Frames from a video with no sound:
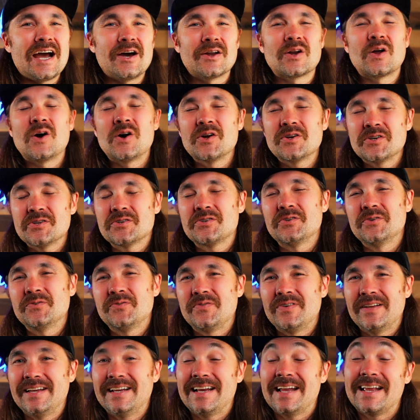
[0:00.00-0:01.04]
out on your 2
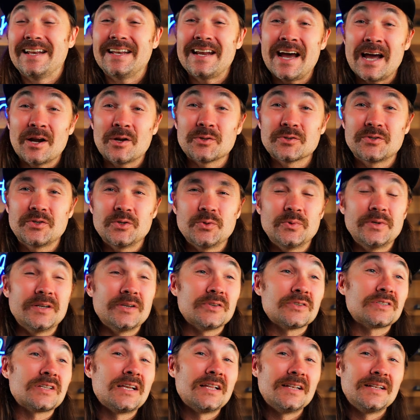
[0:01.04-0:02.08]
feet, not on 2
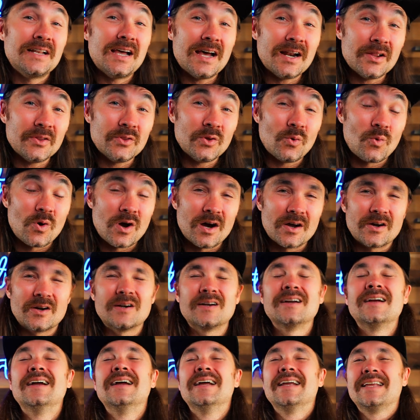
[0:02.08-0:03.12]
wheels, not on the
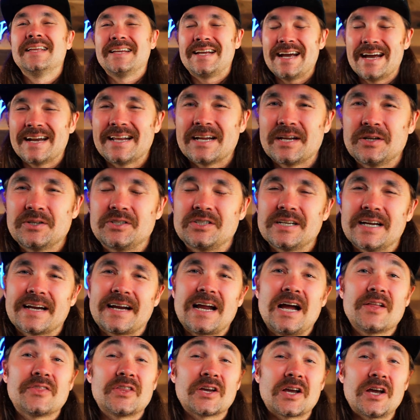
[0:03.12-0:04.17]
water, you got to go check
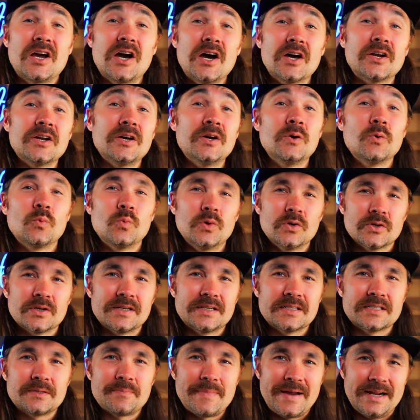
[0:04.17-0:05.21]
out the Kahutta
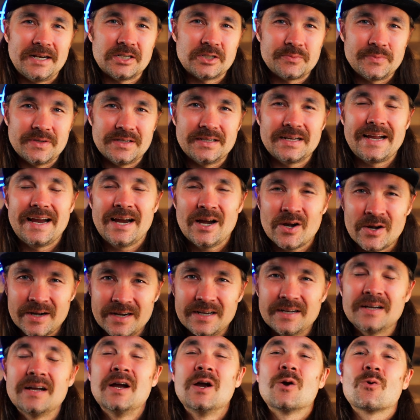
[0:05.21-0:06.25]
Wilderness Management
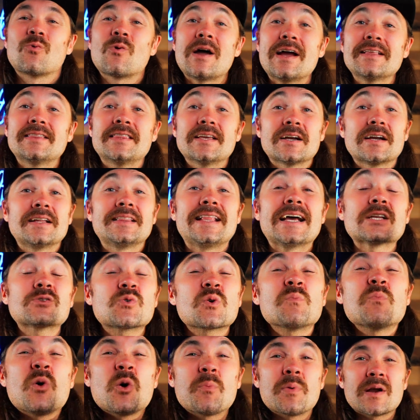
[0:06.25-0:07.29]
area right there. And that's
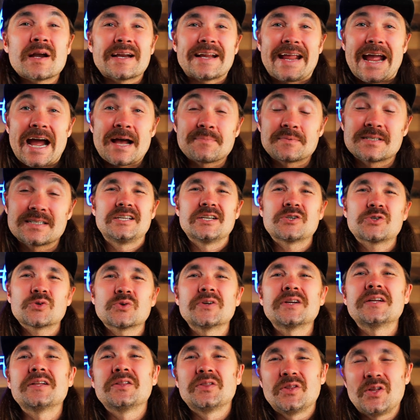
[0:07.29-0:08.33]
where Mulberry Gap
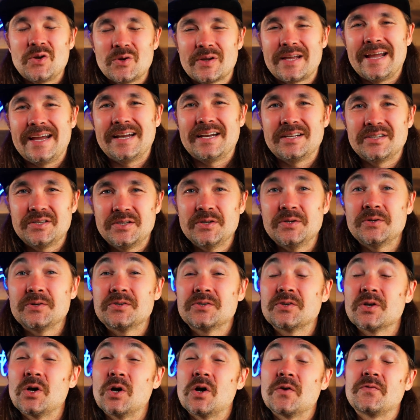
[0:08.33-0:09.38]
Central is located too.
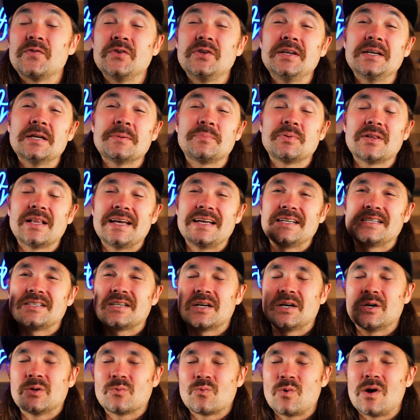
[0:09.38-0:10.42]
So if you need a place
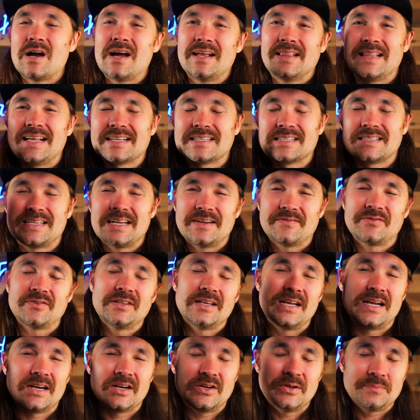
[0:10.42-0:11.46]
to unwind, that's
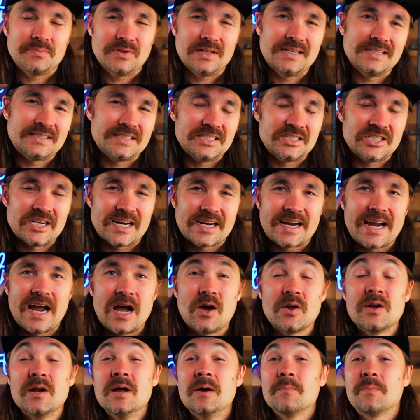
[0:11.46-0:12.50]
definitely a good place to check
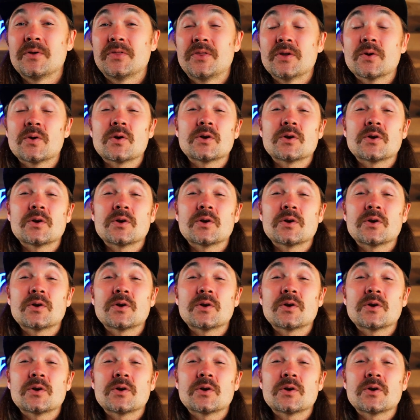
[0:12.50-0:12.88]
out. But there